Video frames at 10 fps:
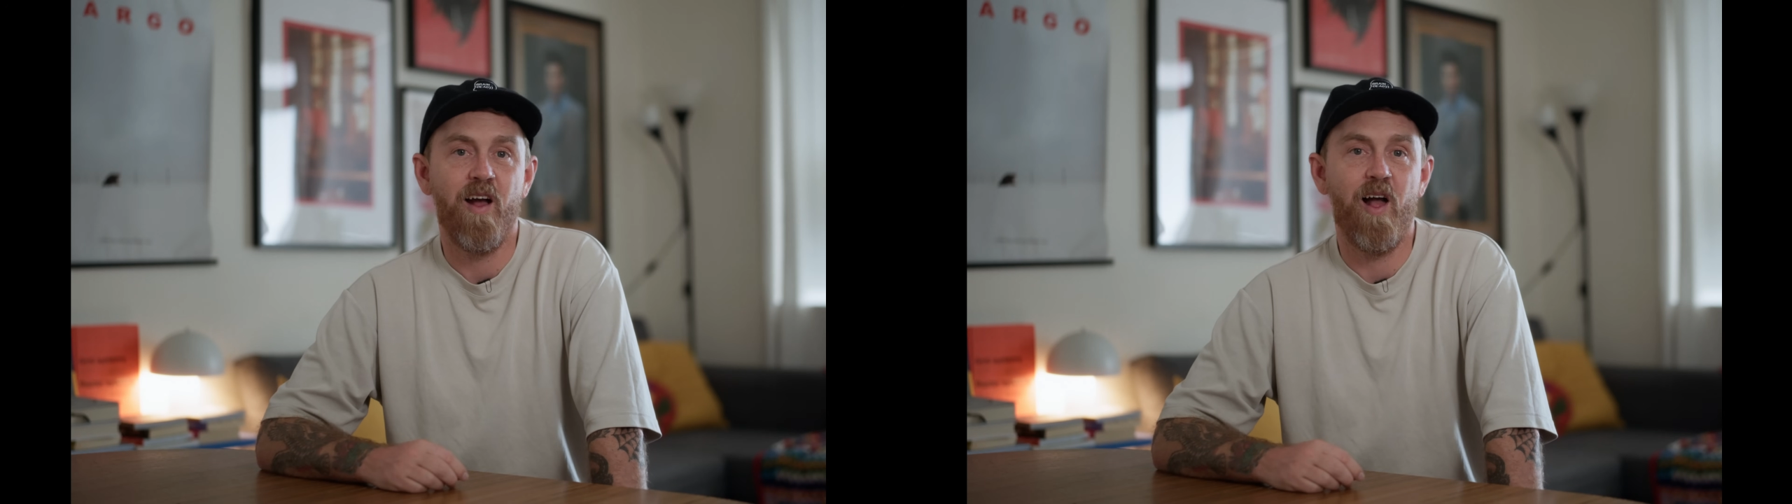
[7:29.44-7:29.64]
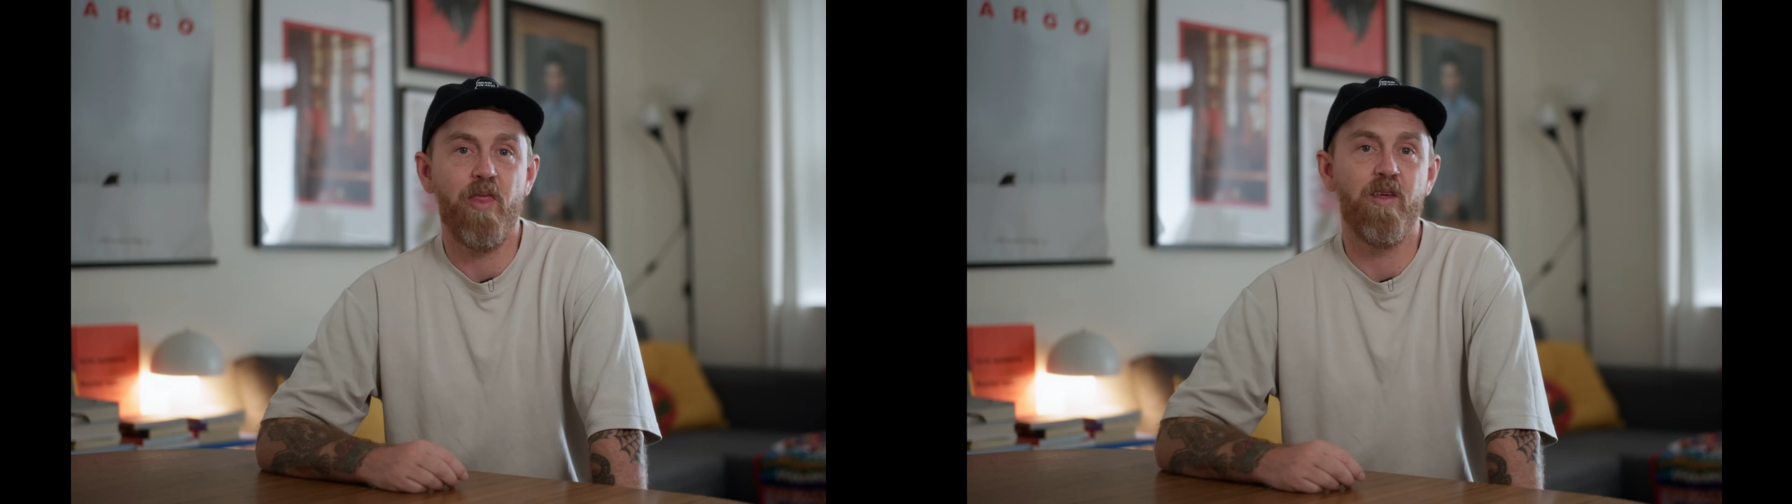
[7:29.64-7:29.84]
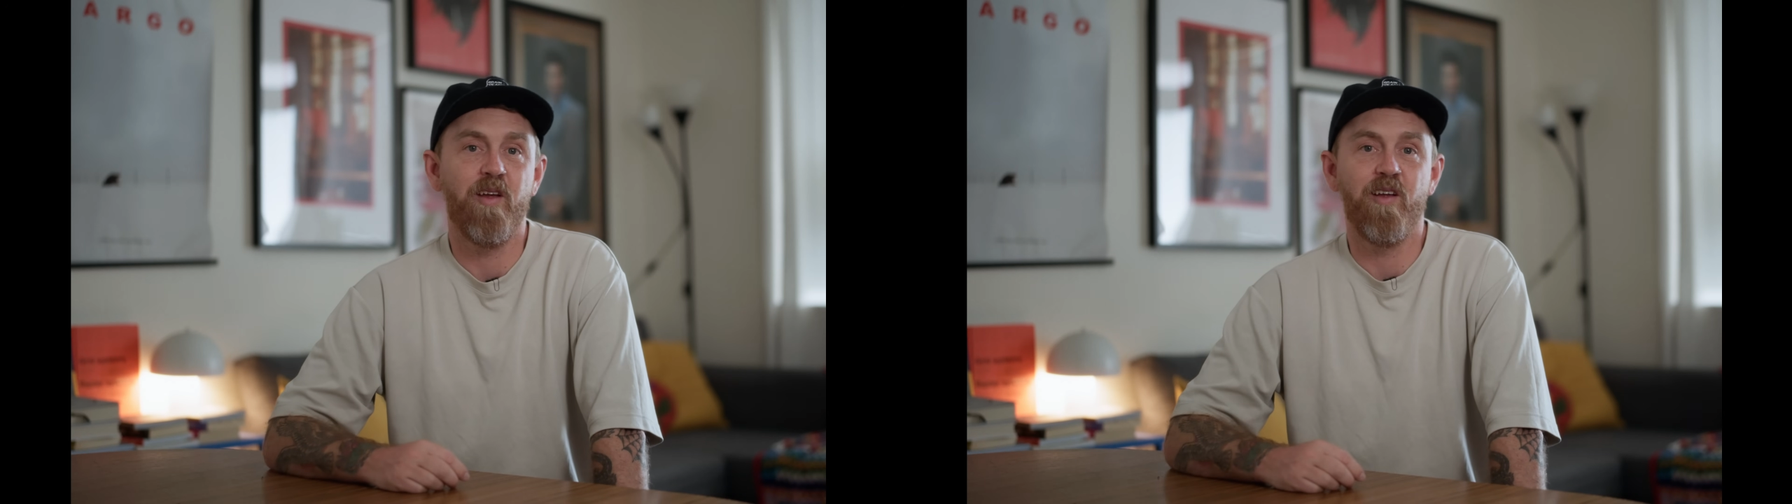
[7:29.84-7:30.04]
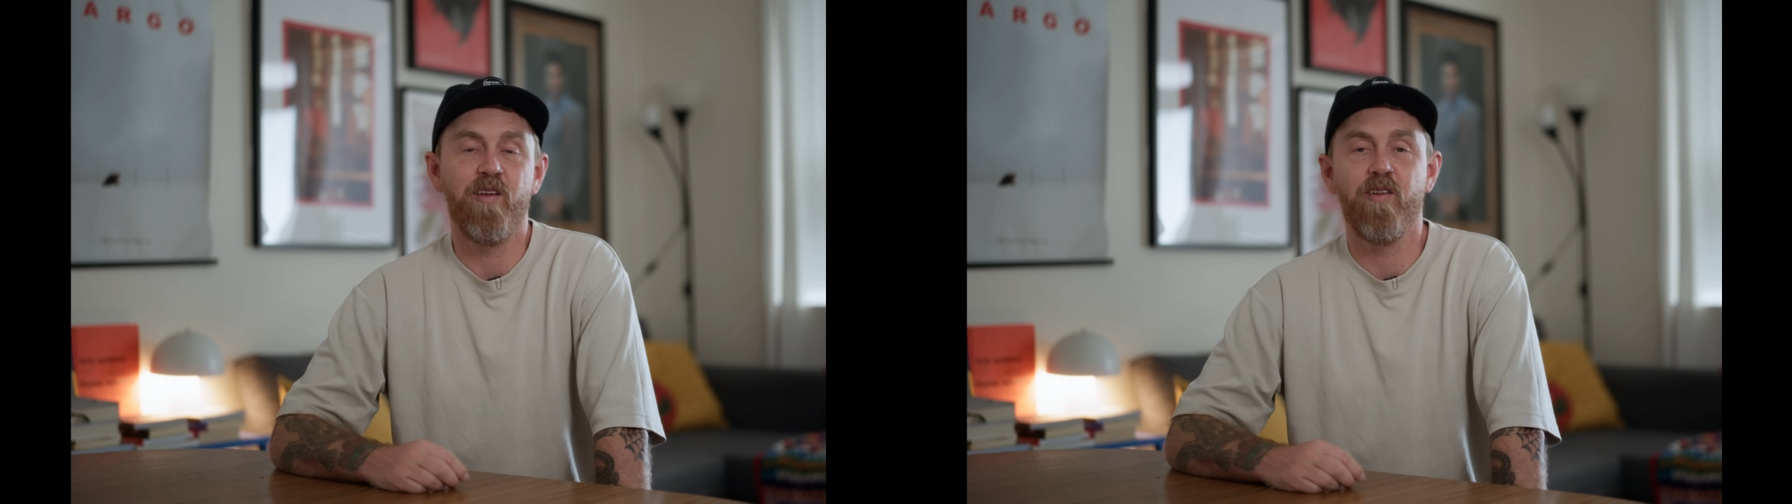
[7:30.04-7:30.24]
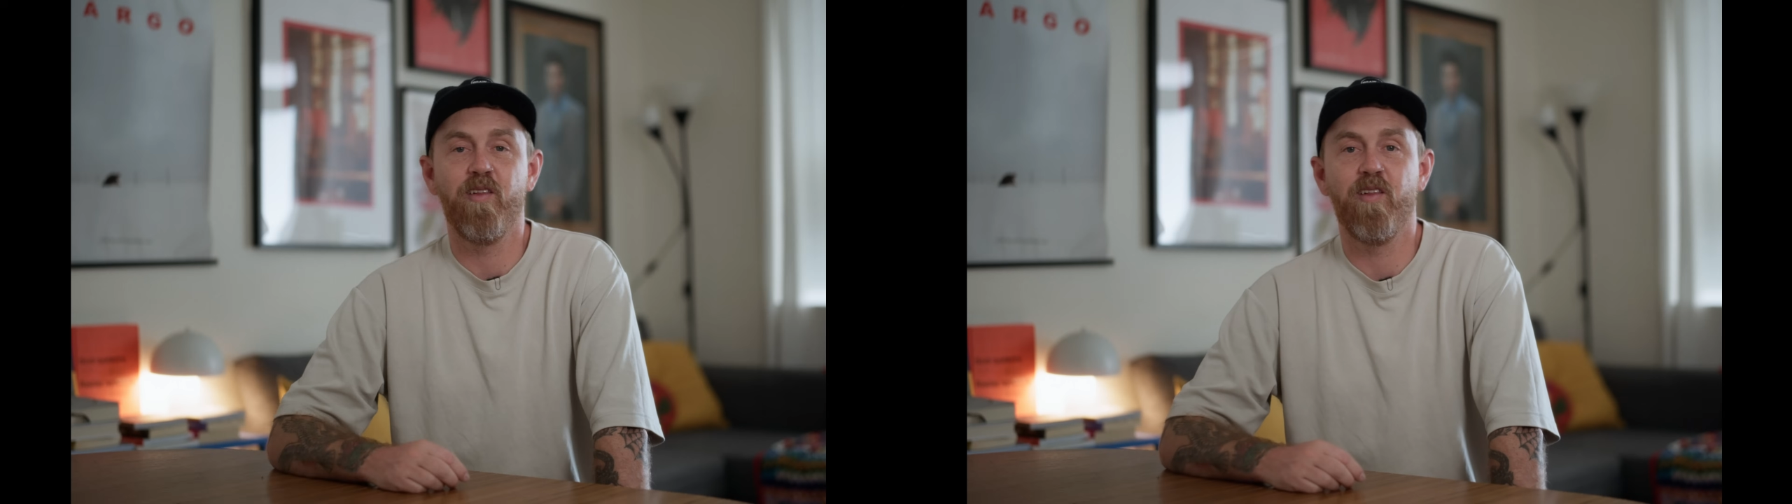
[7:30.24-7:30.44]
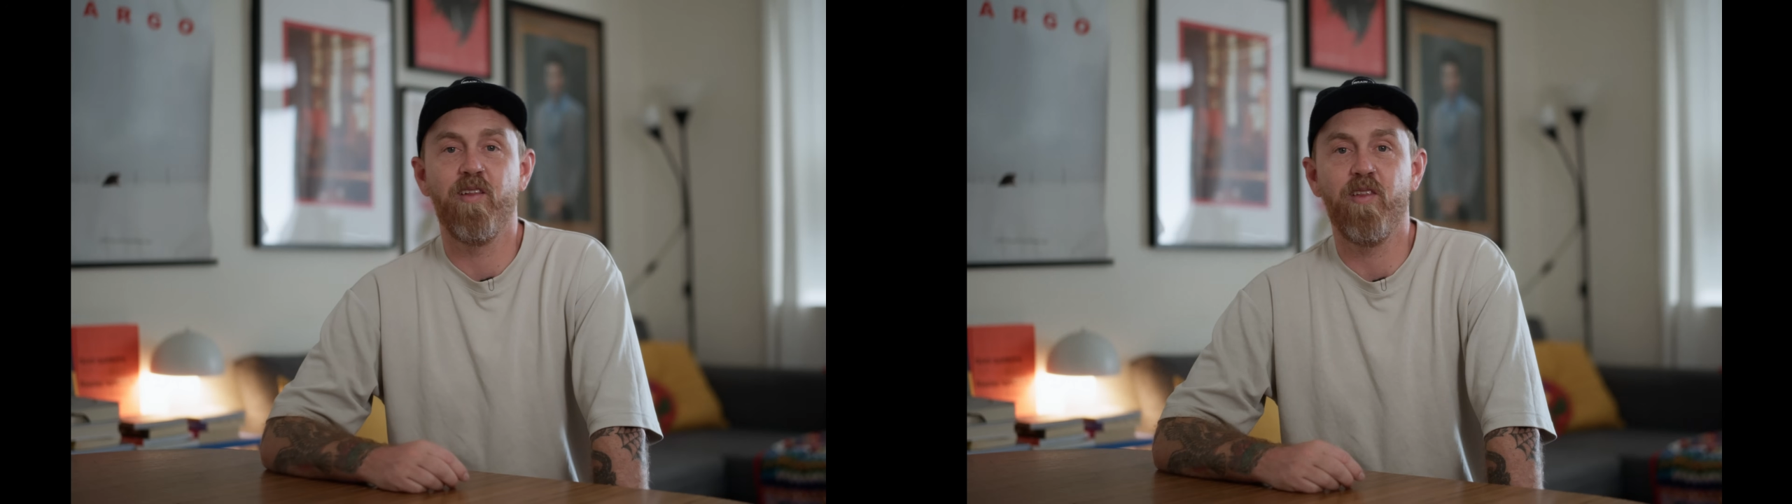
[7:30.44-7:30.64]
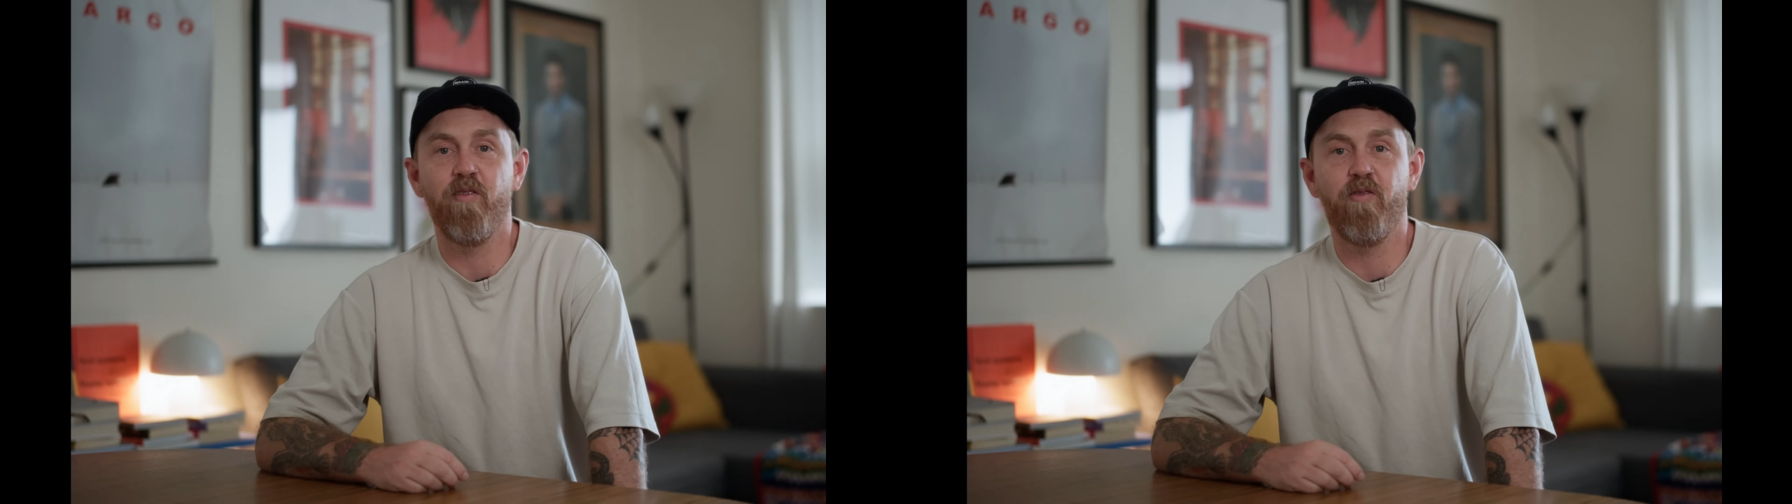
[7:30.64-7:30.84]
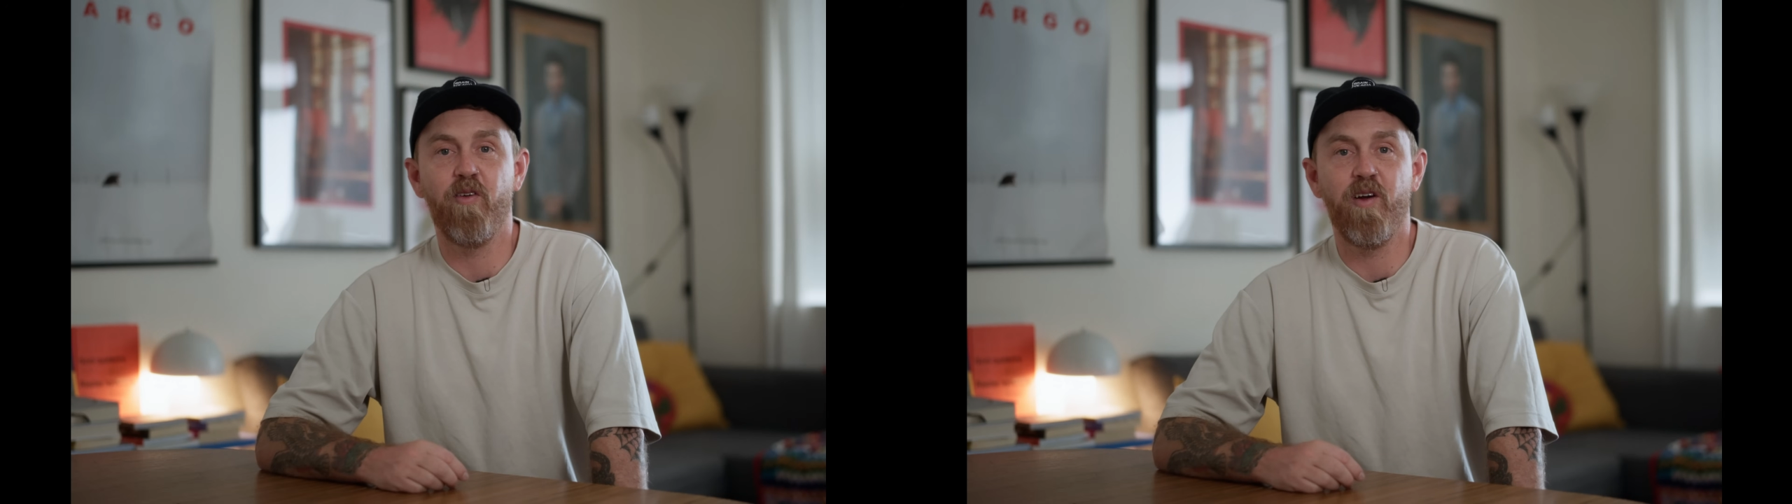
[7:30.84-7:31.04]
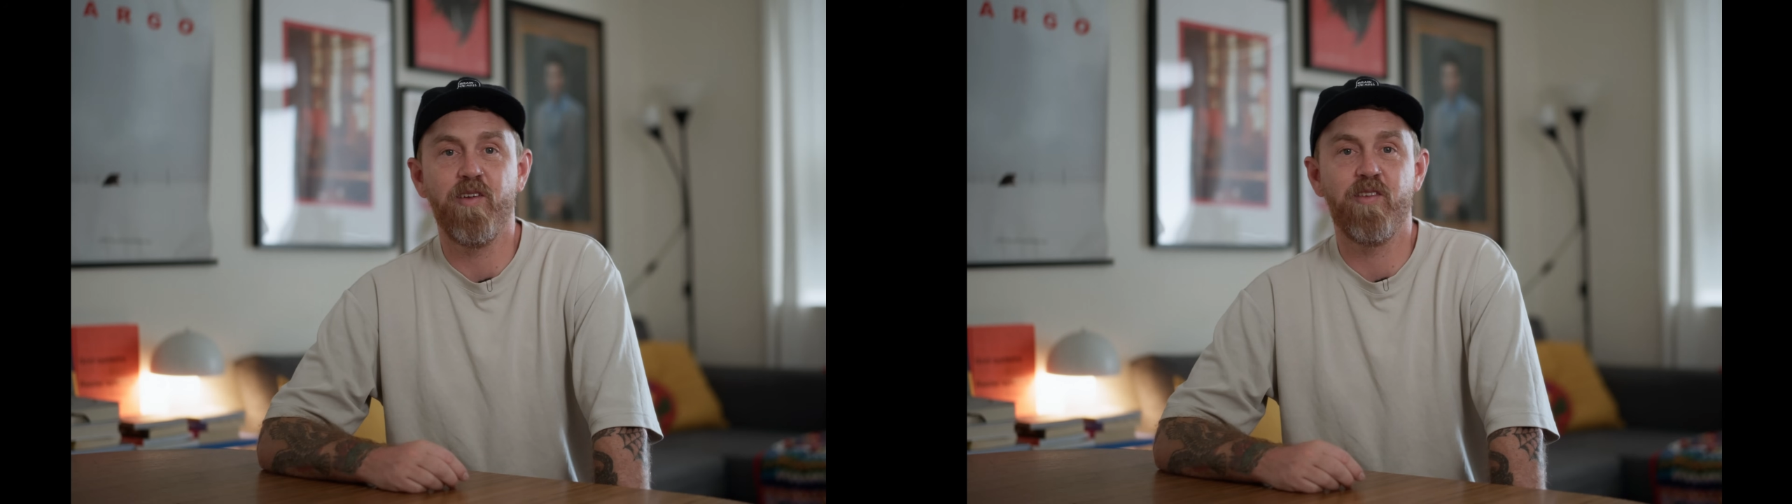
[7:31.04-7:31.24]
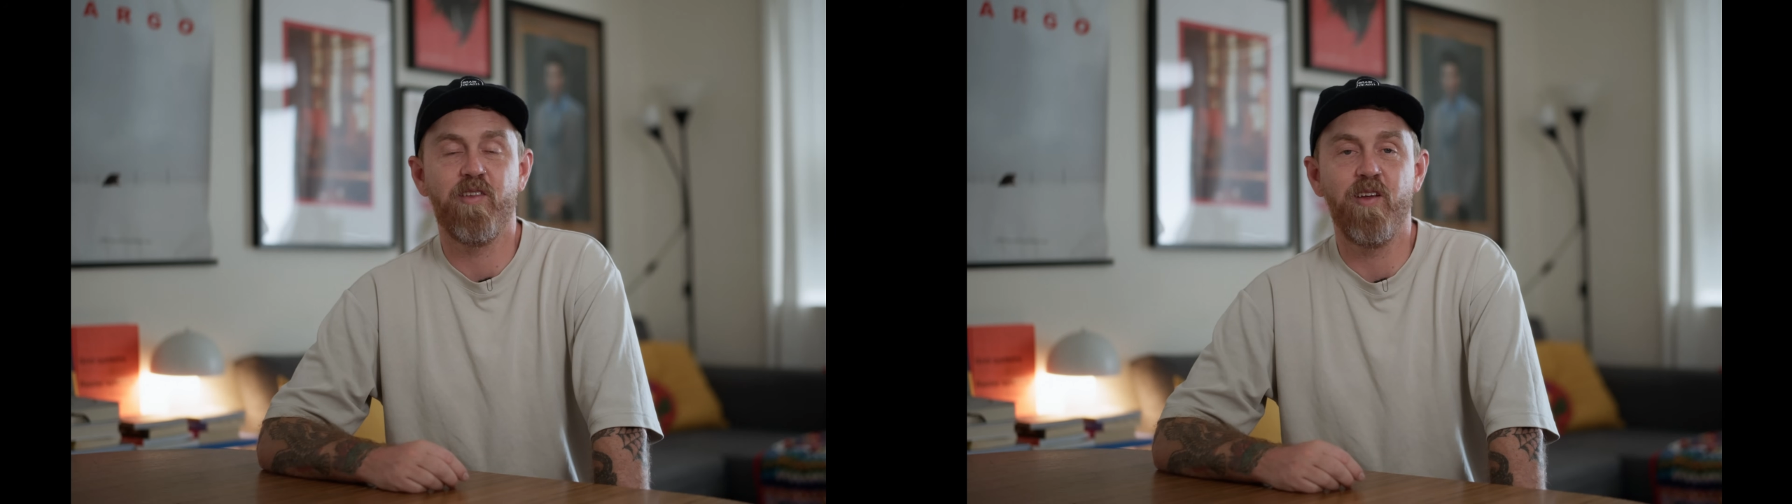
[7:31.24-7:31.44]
I think the first